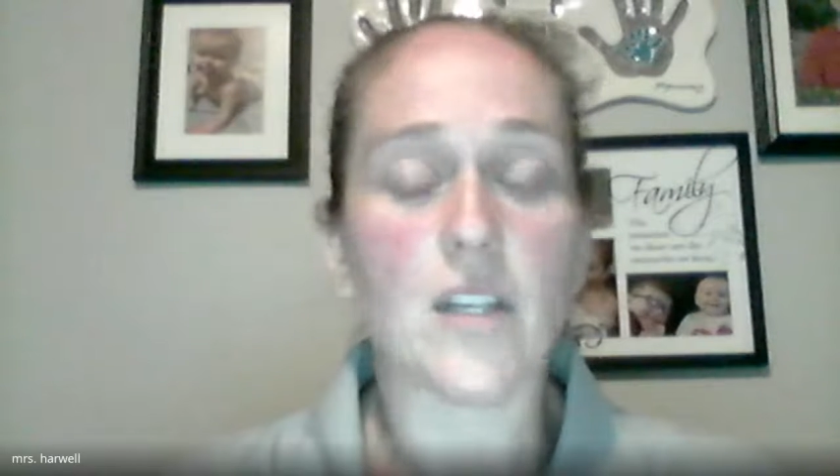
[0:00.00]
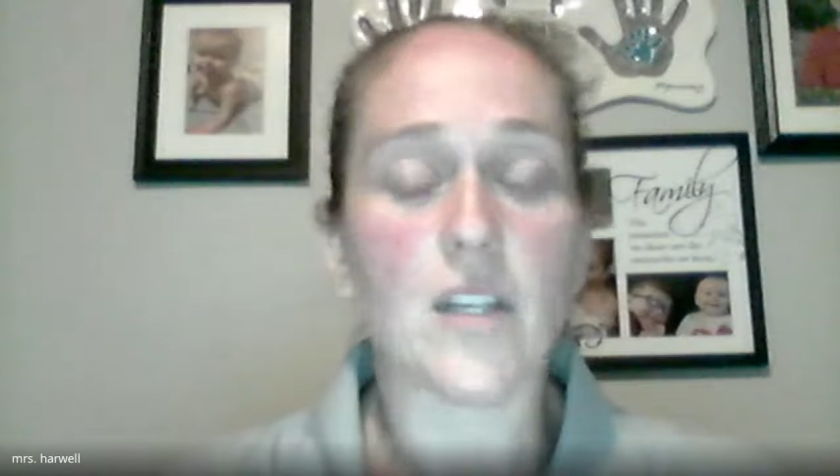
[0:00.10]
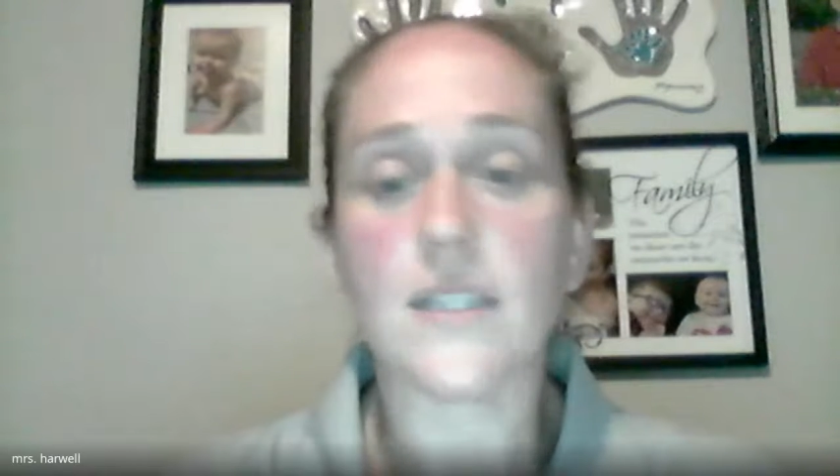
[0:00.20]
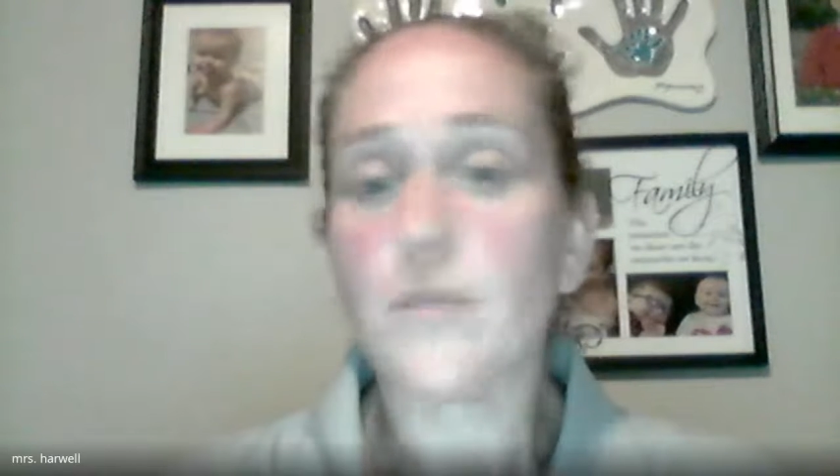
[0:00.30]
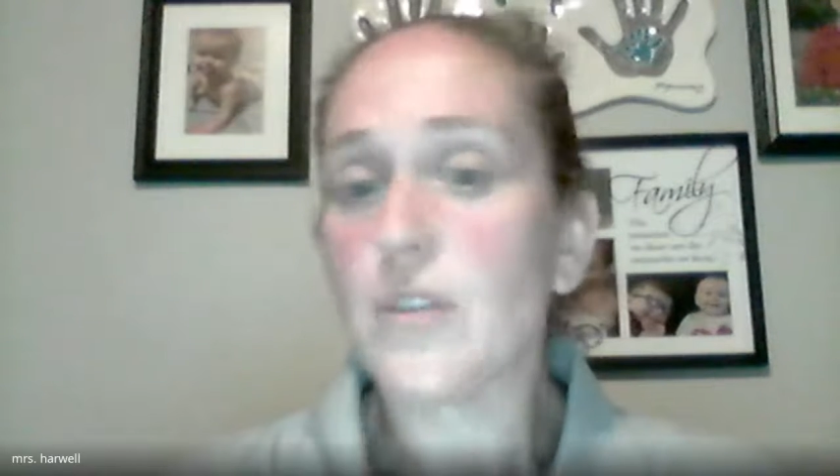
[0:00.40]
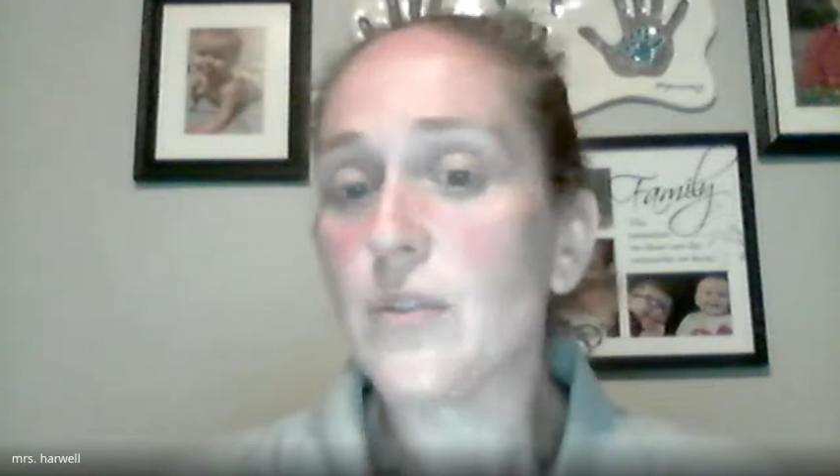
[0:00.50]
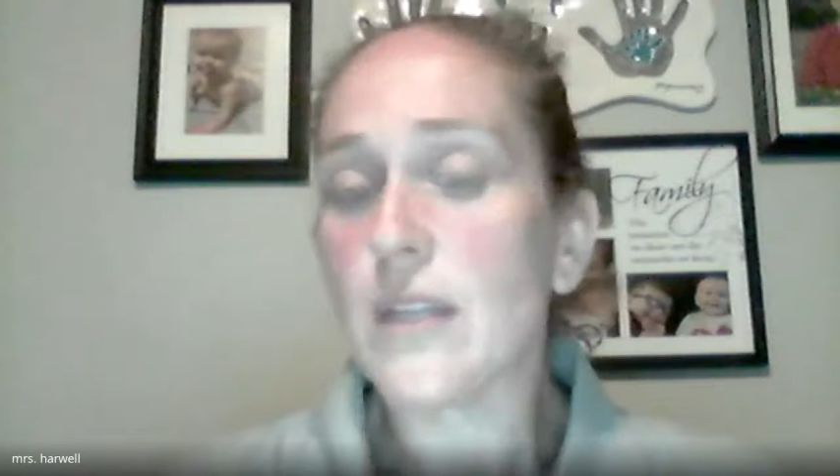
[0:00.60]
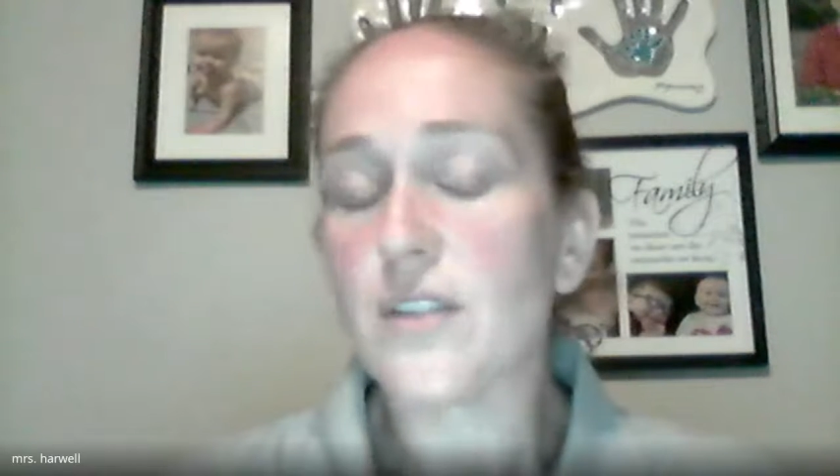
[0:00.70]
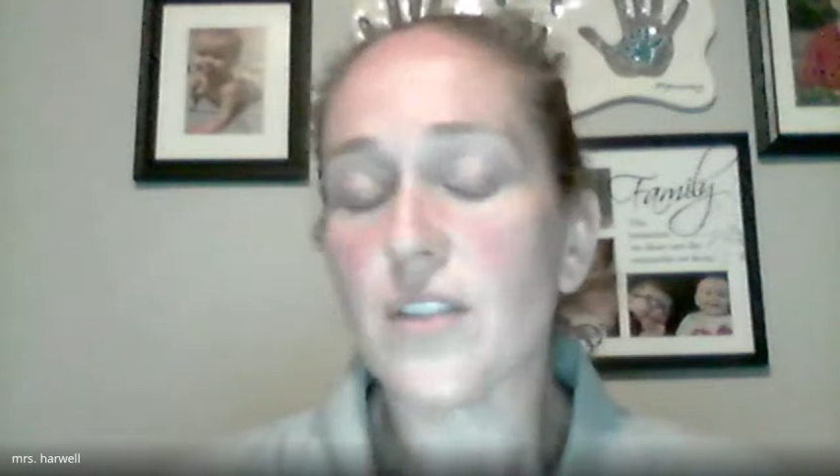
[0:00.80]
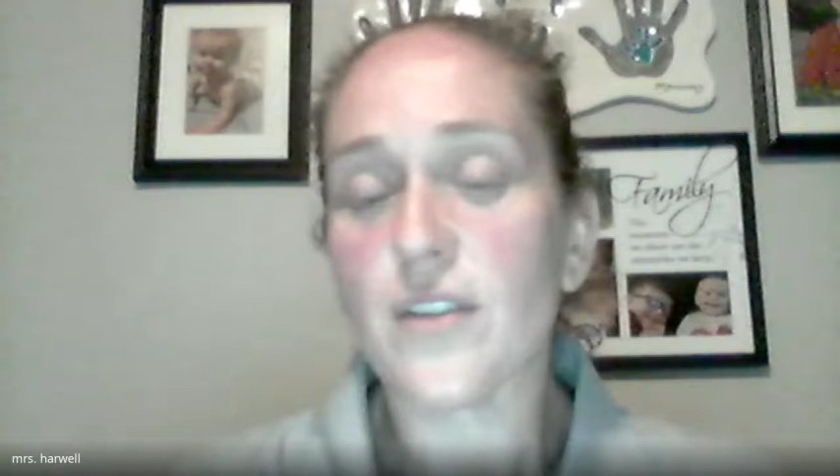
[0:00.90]
are similar to
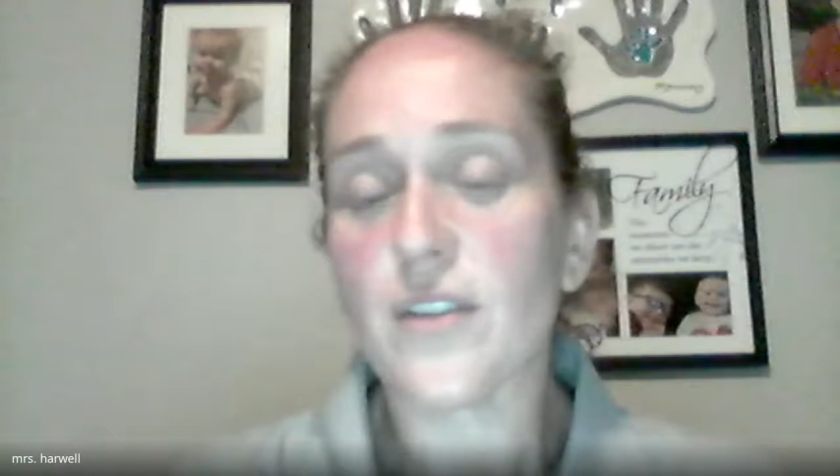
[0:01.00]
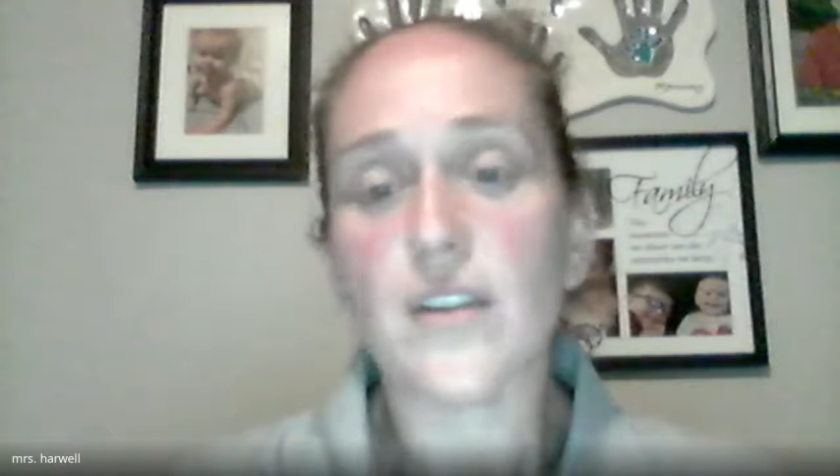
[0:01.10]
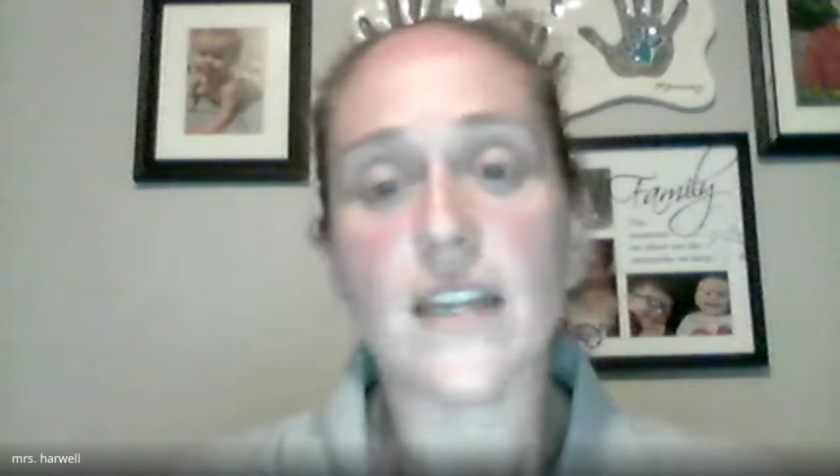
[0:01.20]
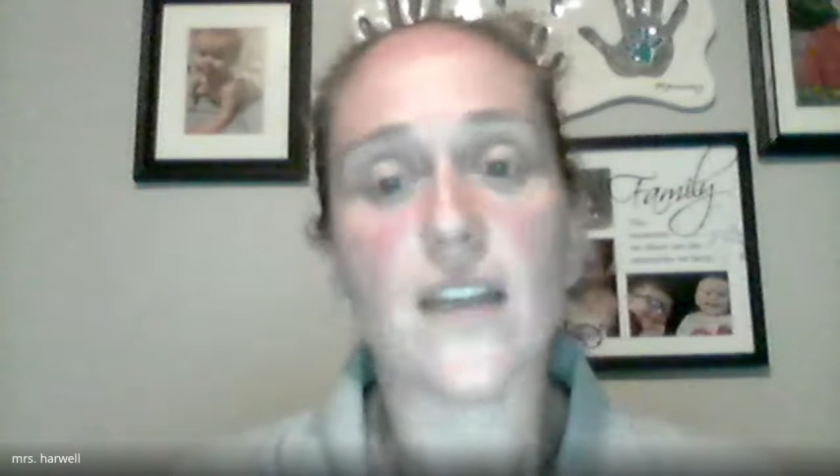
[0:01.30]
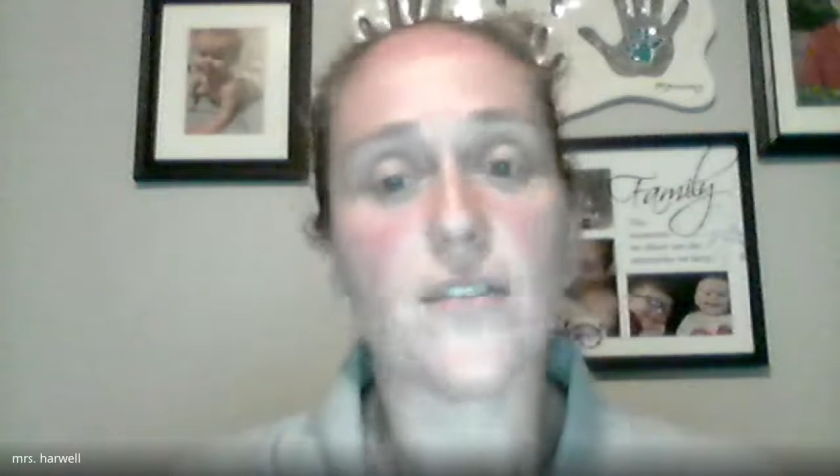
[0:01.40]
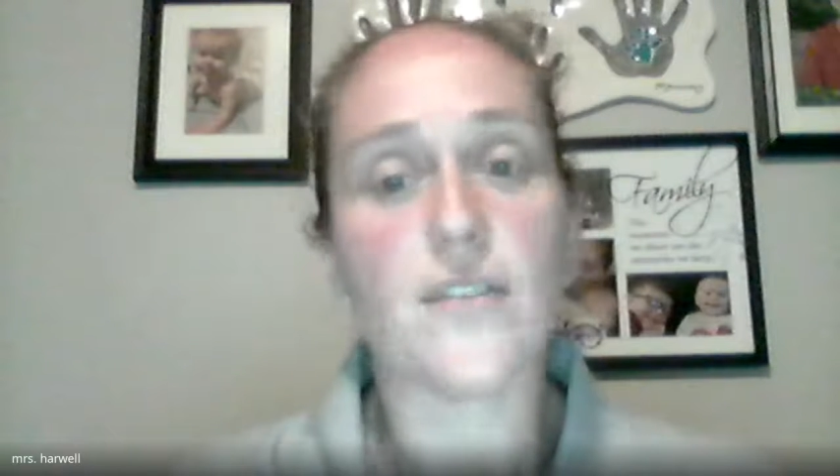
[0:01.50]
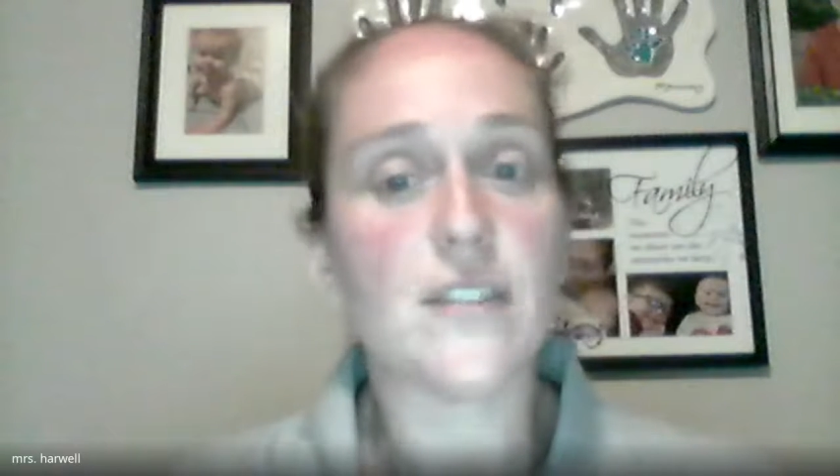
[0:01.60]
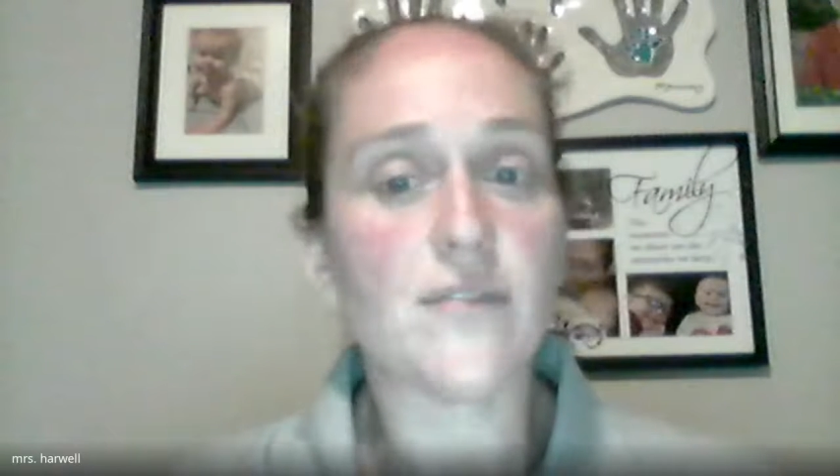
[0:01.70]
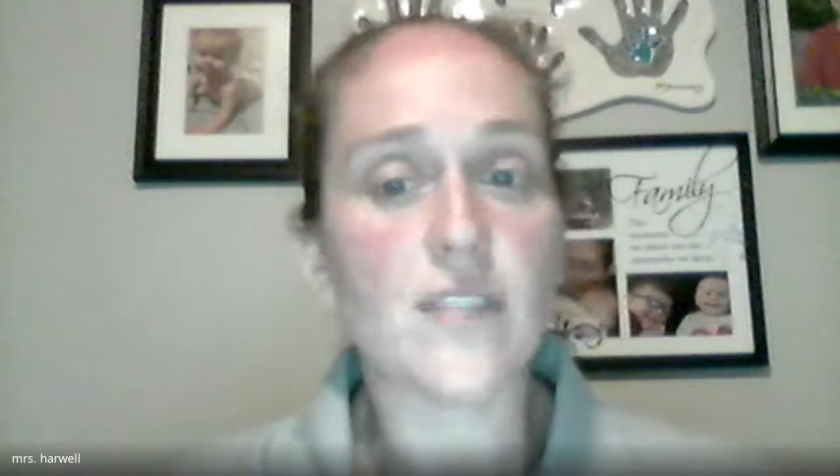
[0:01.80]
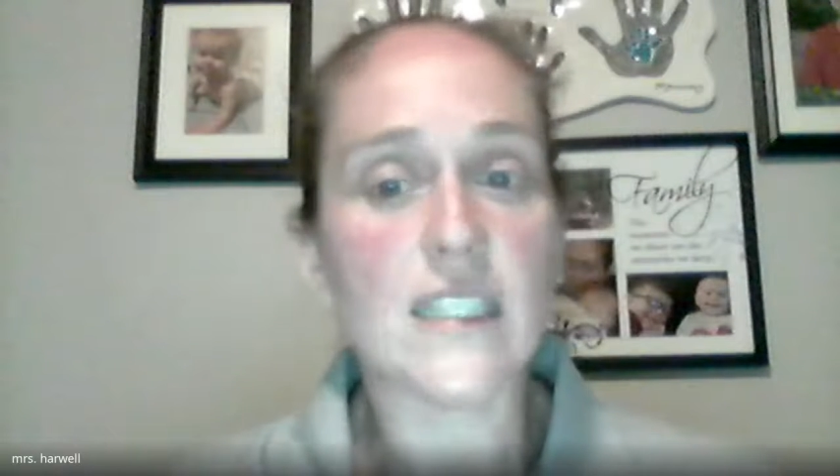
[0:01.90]
each other and how they're
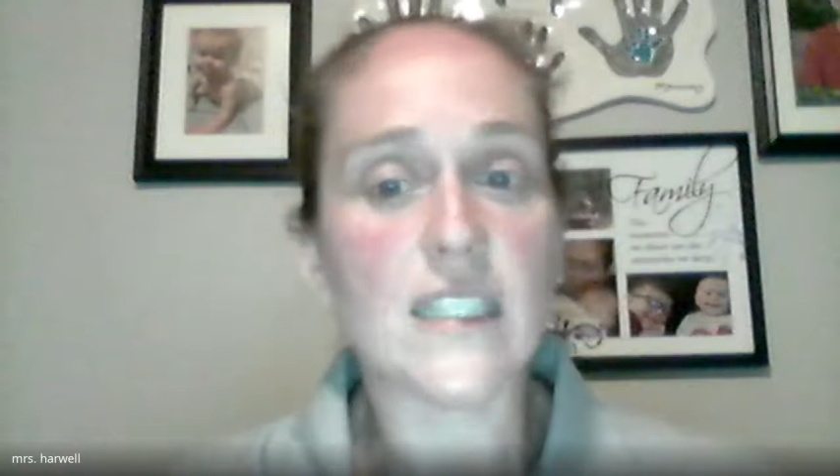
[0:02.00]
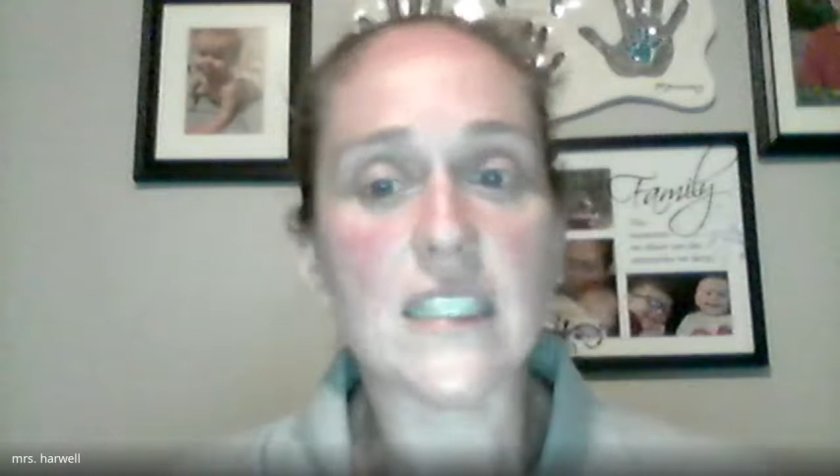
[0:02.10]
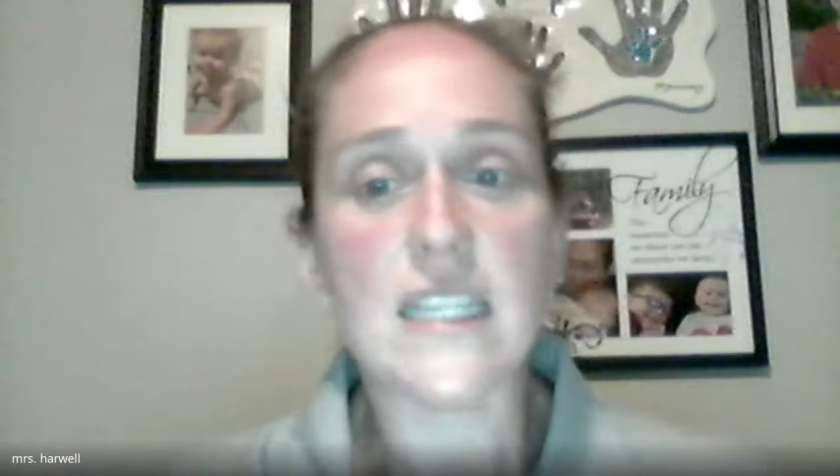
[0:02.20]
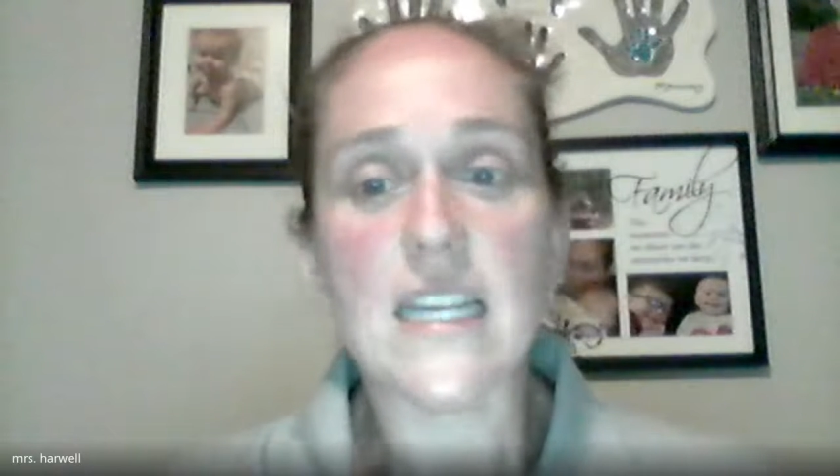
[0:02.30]
different.